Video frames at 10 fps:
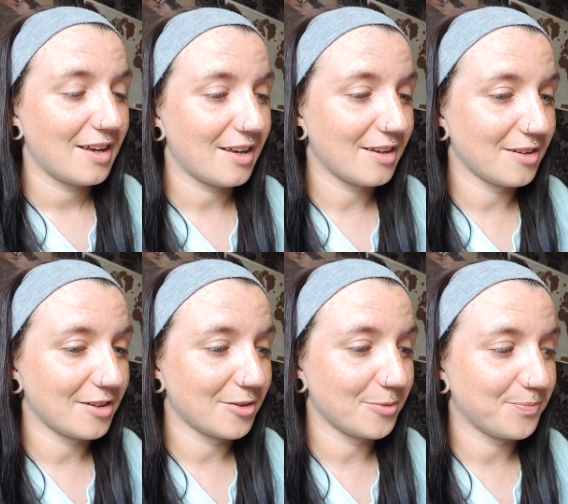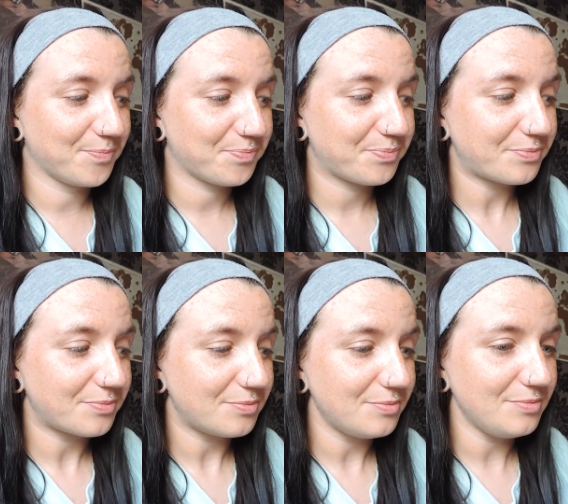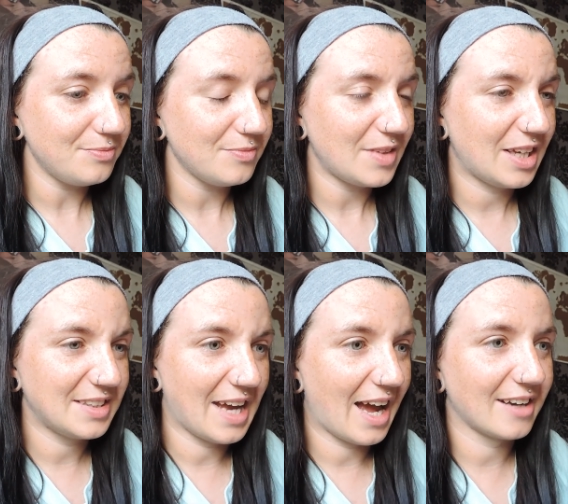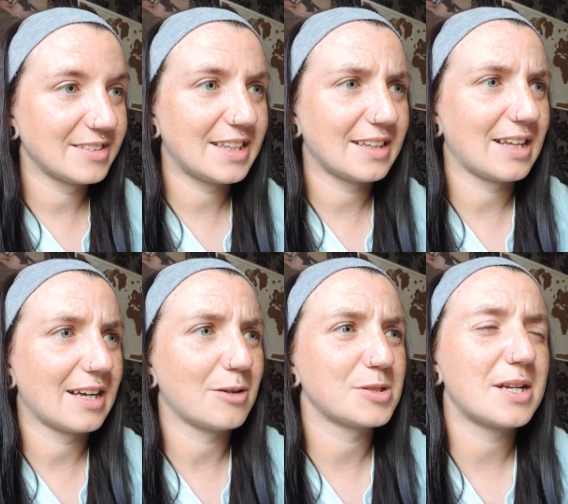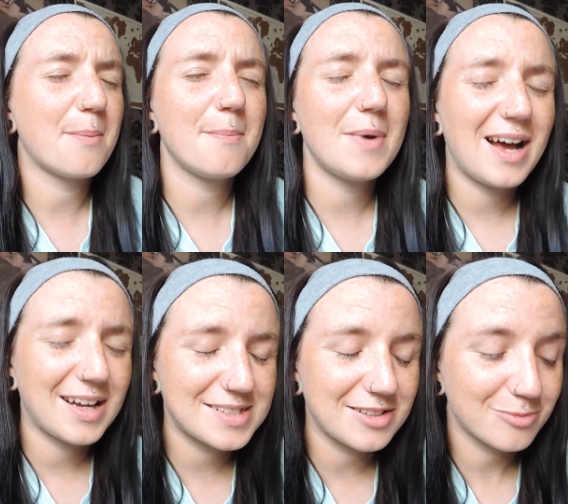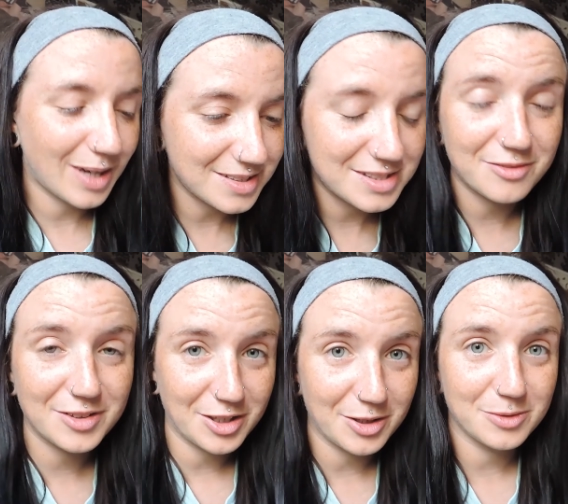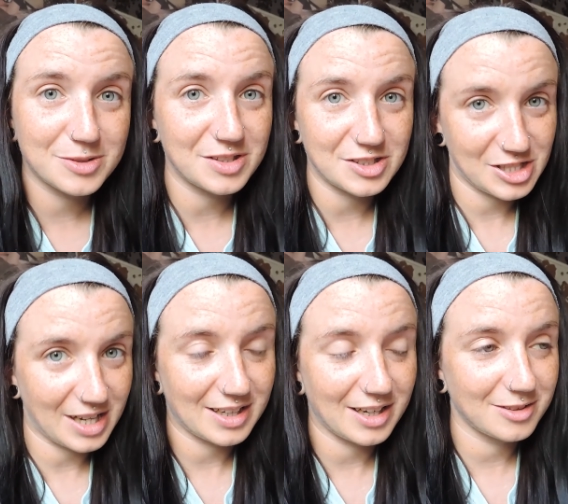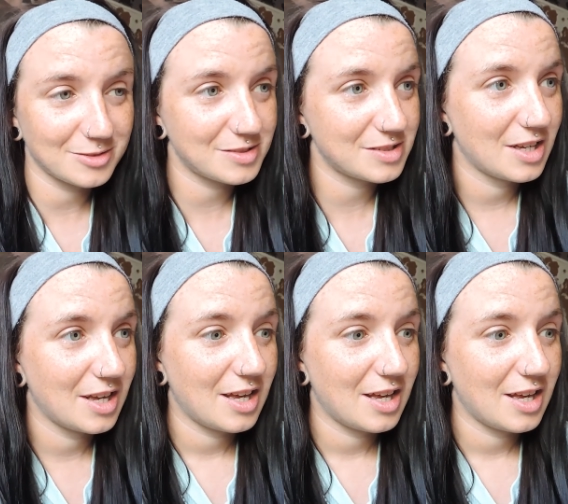Um, And yeah, and then like I was in a massive, massive queue to the checkouts,